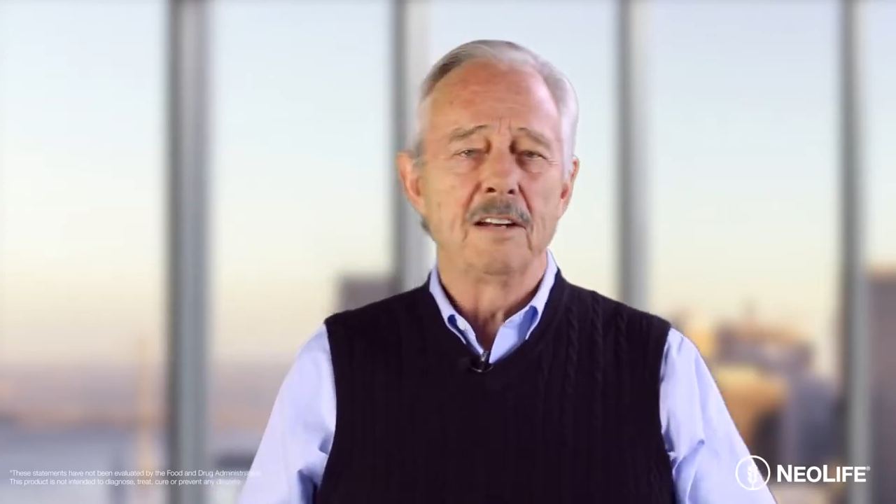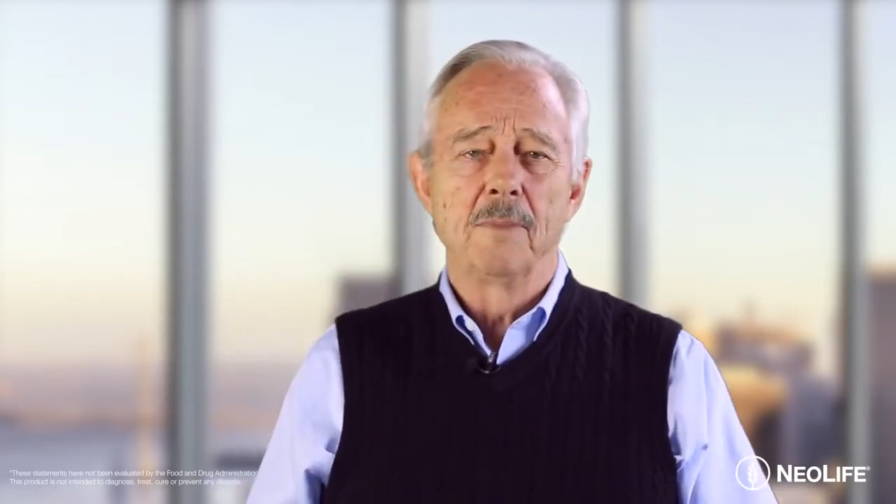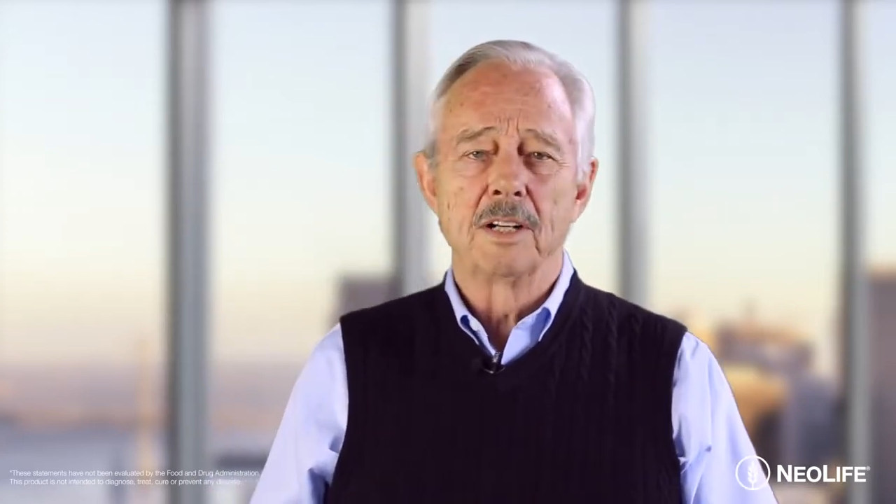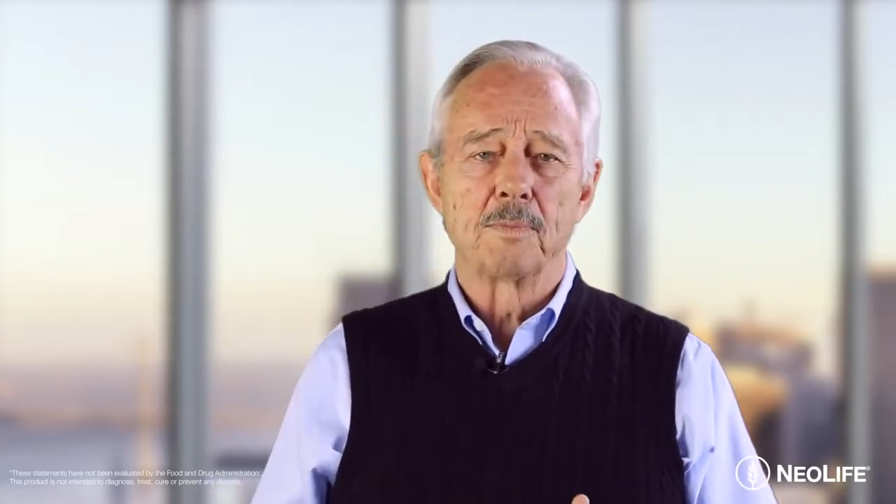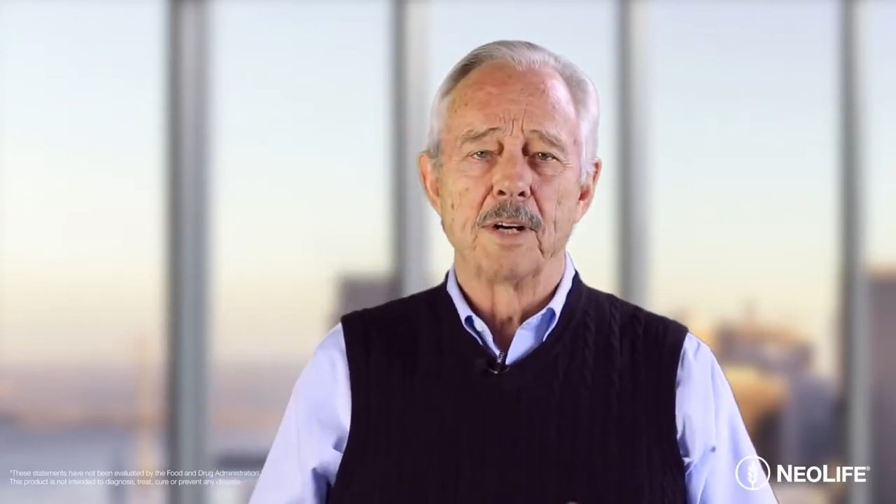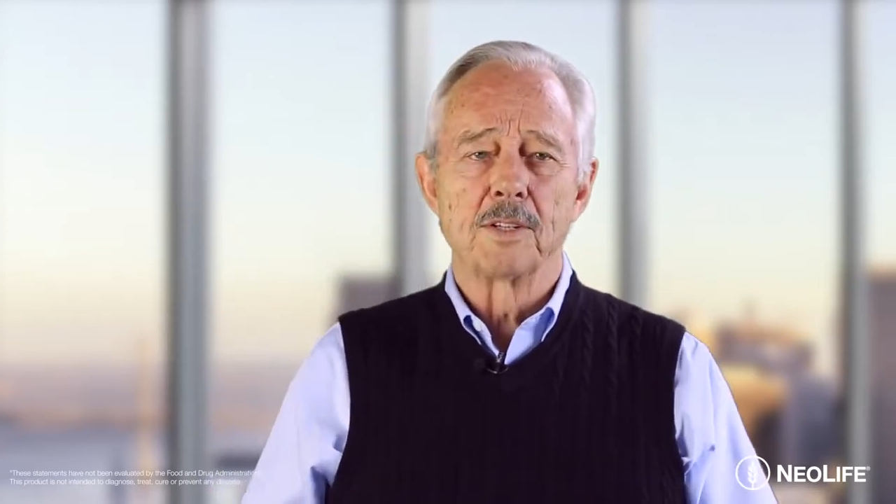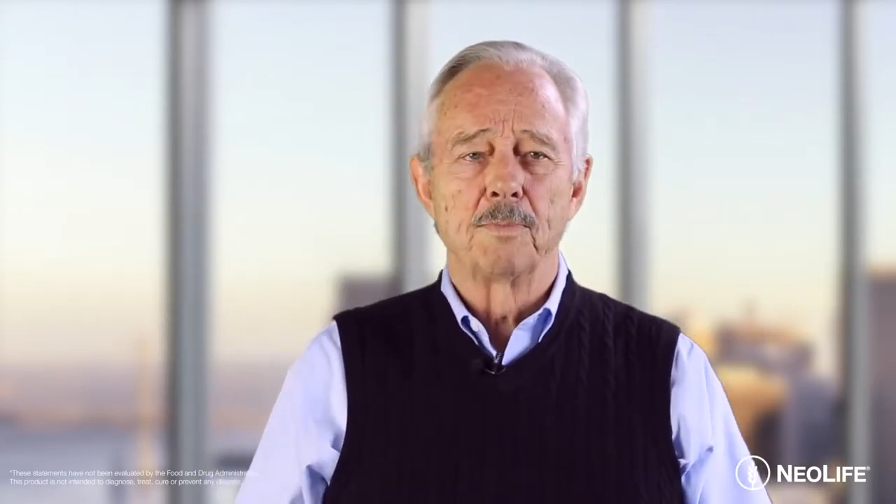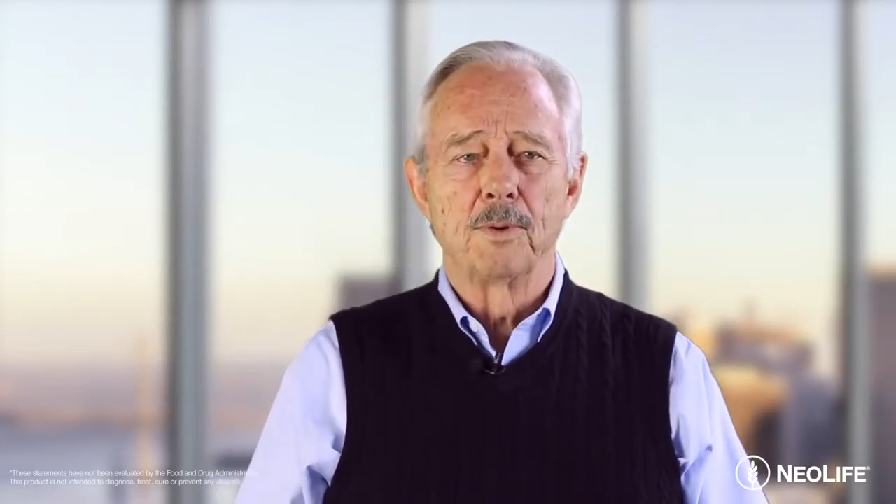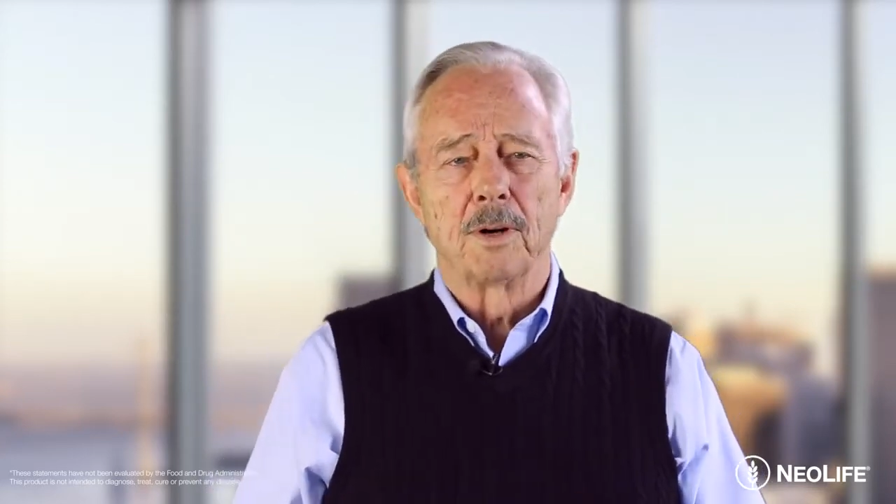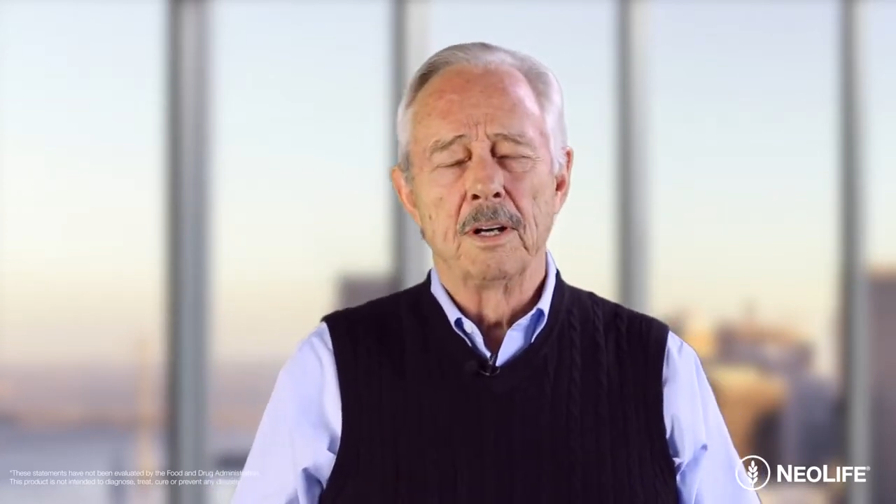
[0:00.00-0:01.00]
and much,
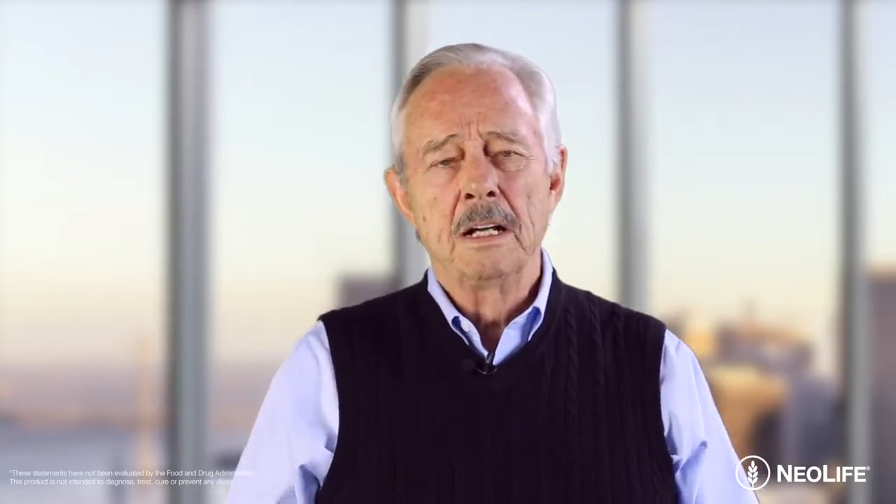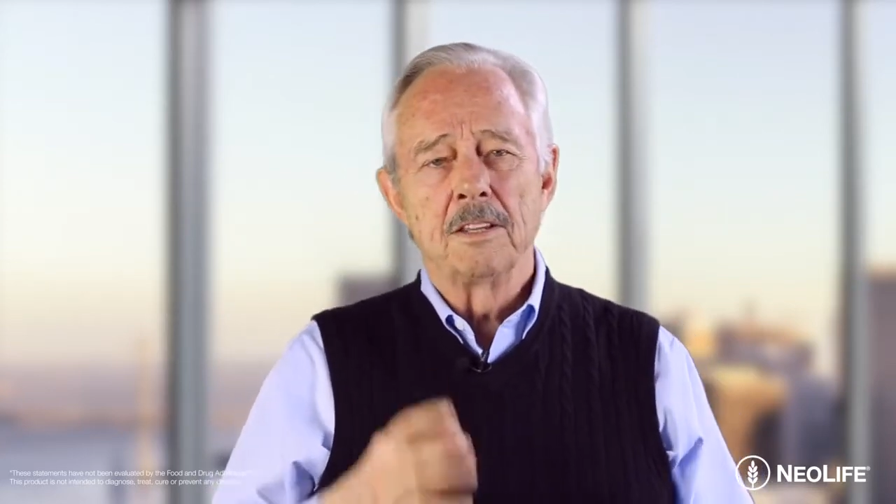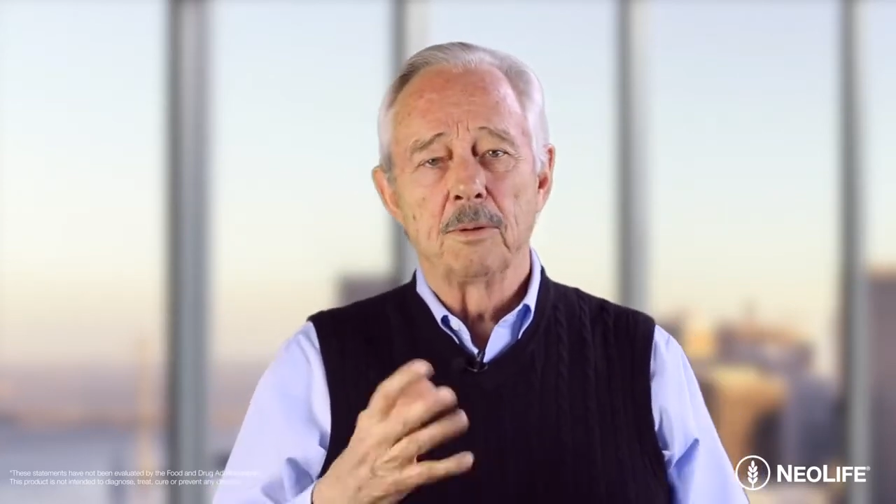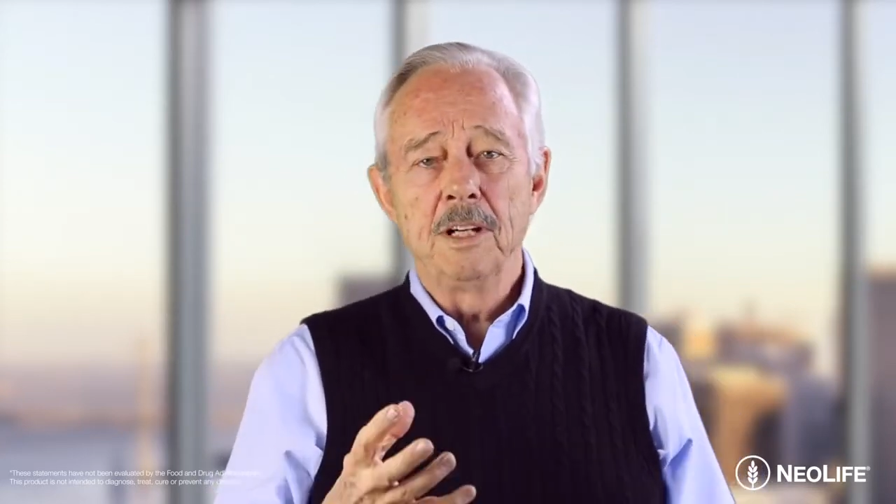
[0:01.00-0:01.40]
much more.